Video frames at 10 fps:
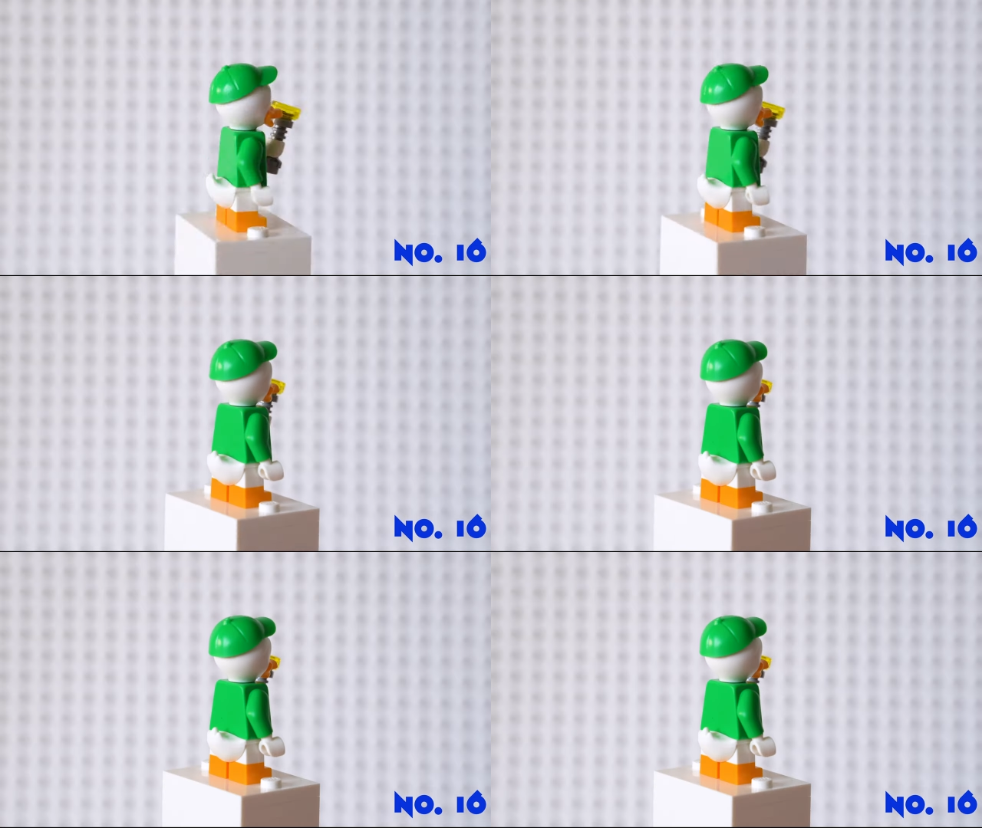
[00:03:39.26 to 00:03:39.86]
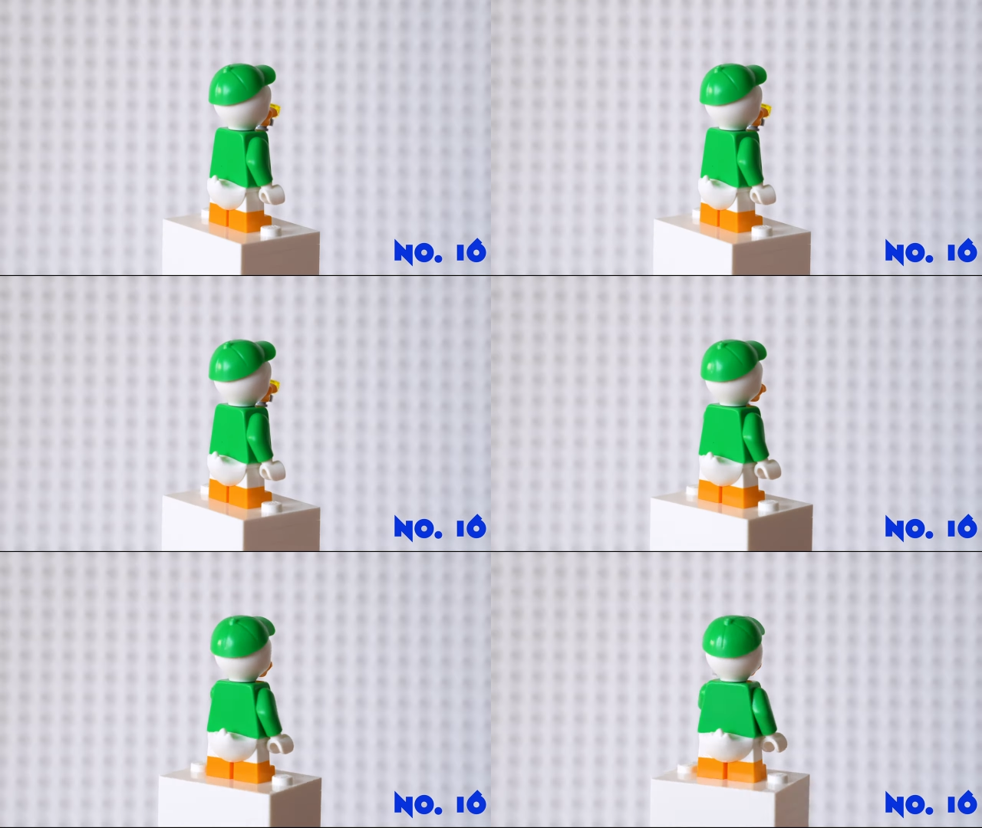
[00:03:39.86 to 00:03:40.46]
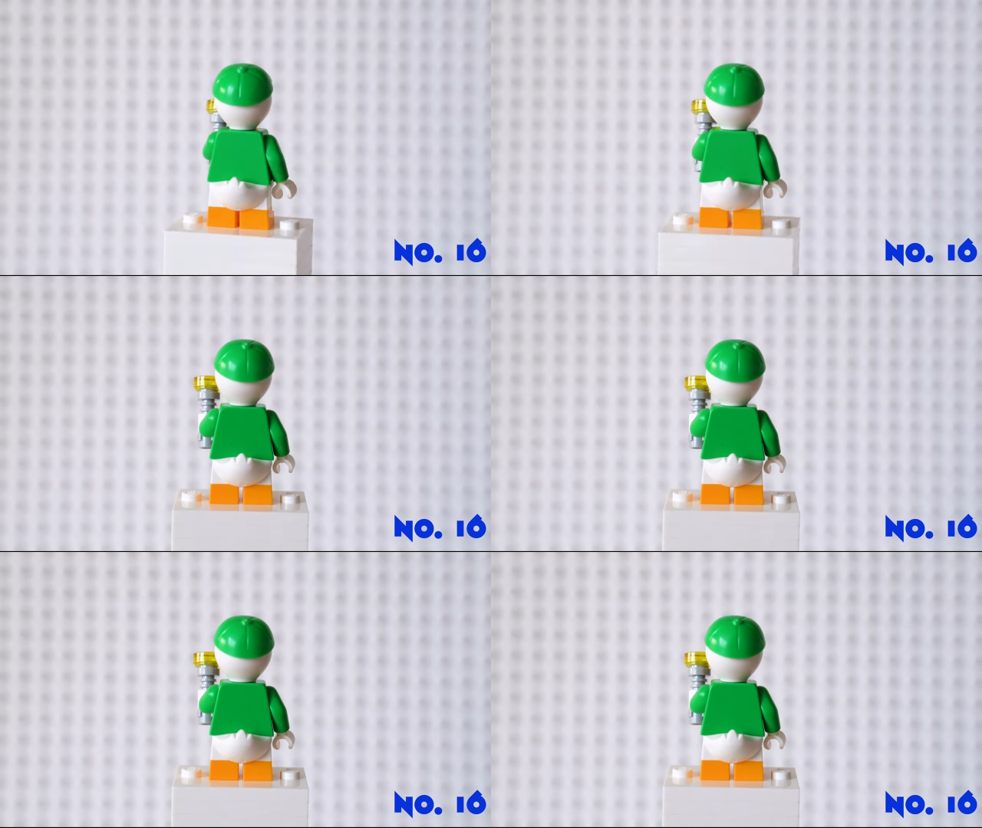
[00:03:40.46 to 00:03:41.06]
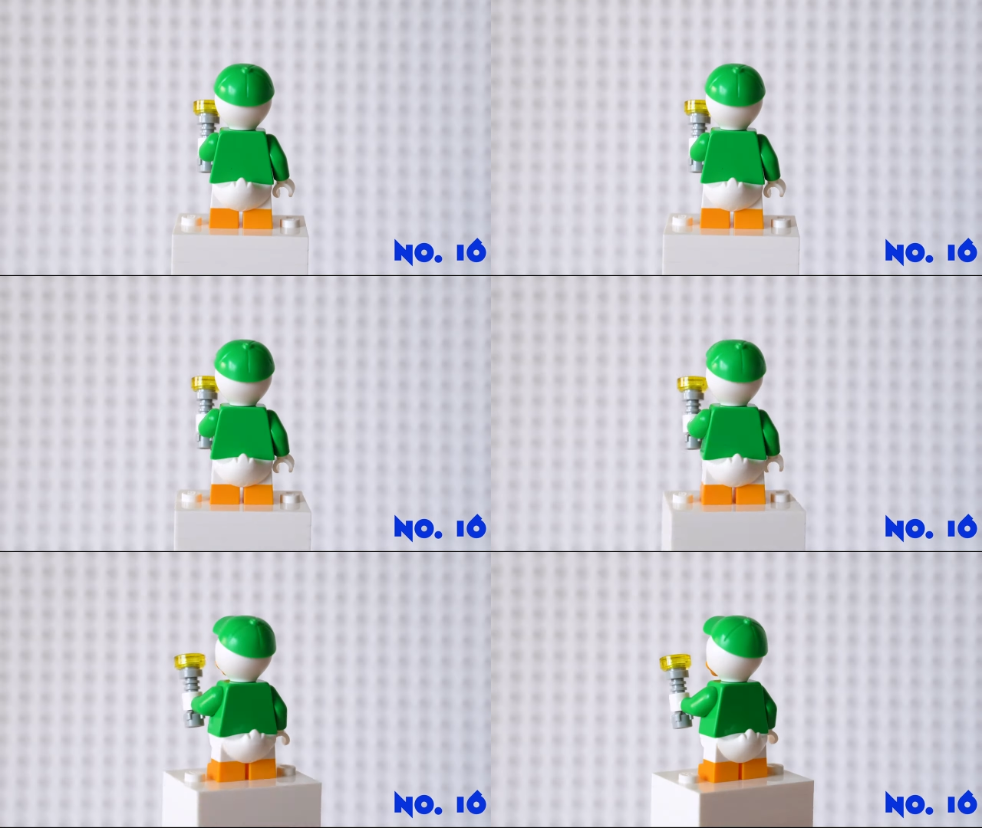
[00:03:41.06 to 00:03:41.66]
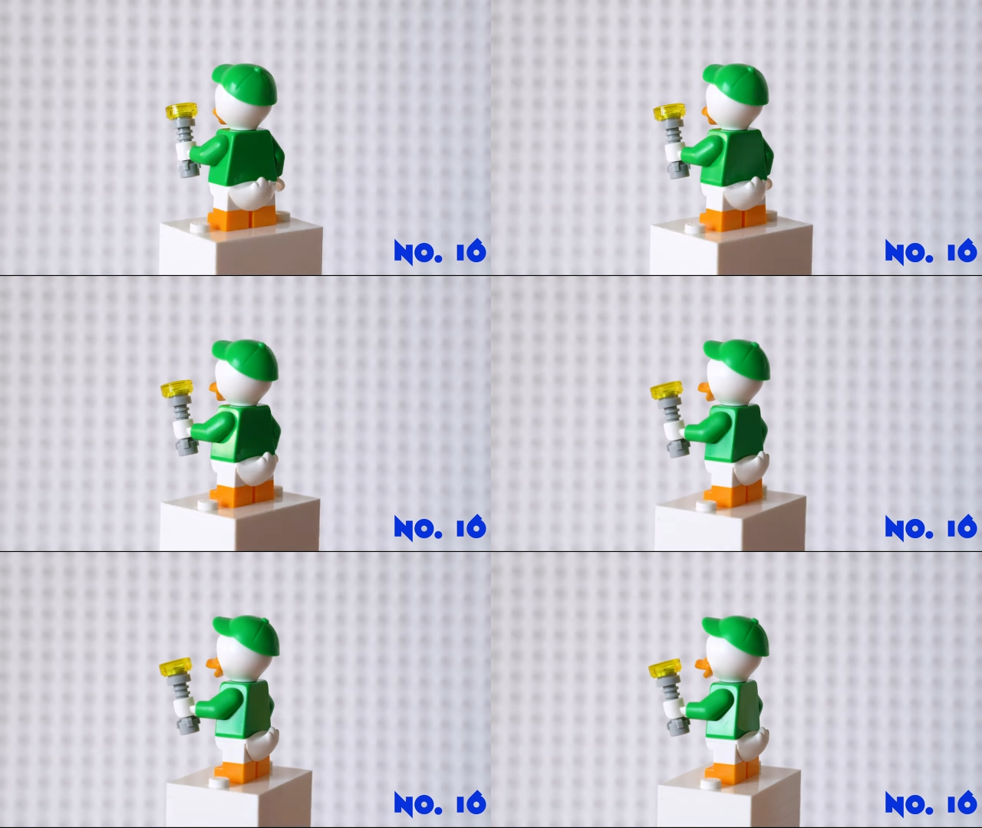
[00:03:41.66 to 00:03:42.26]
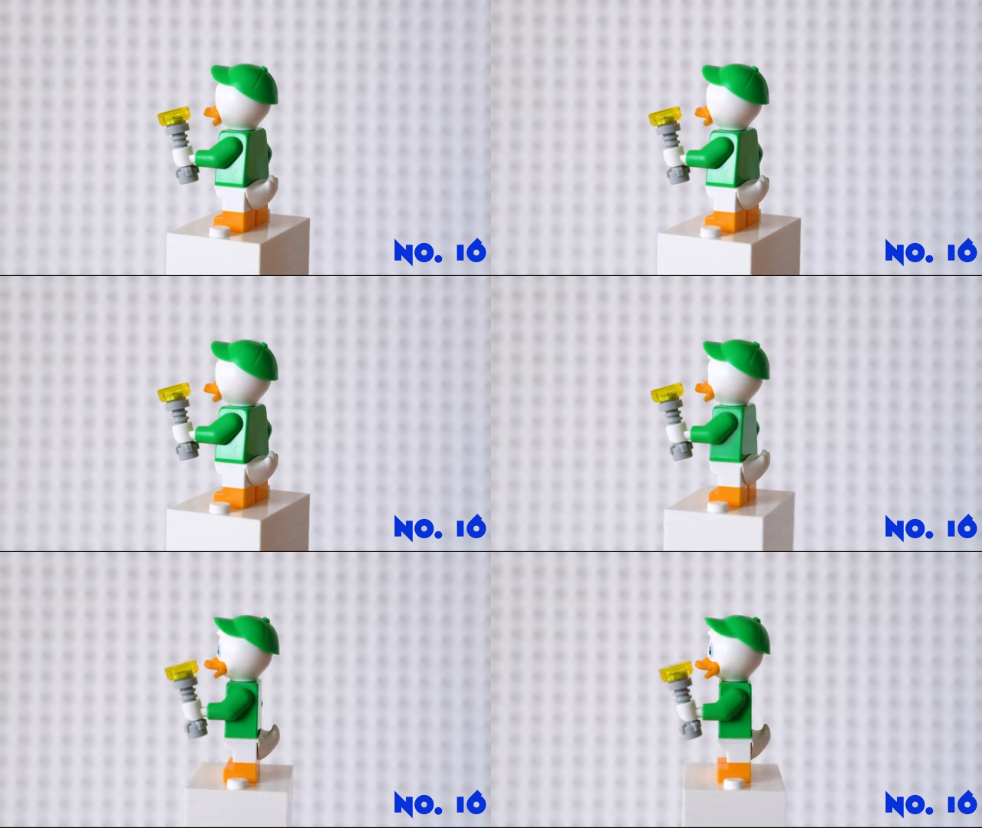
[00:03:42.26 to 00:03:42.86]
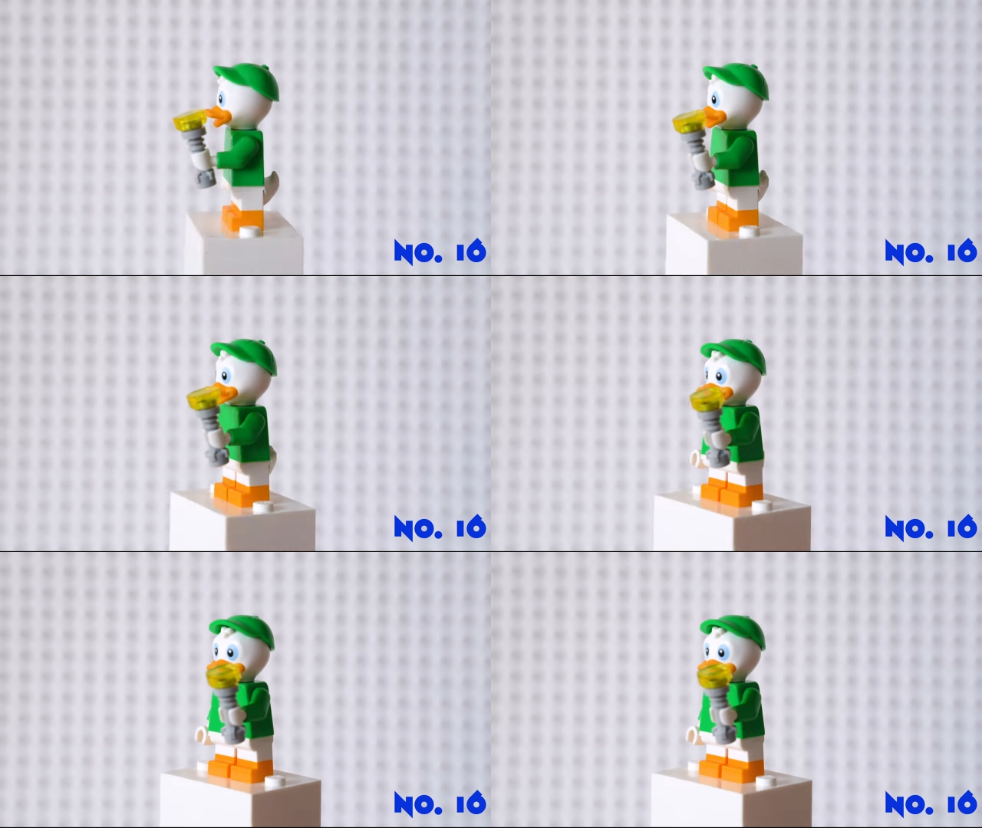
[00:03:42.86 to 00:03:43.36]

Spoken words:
[unreadable: no face in view]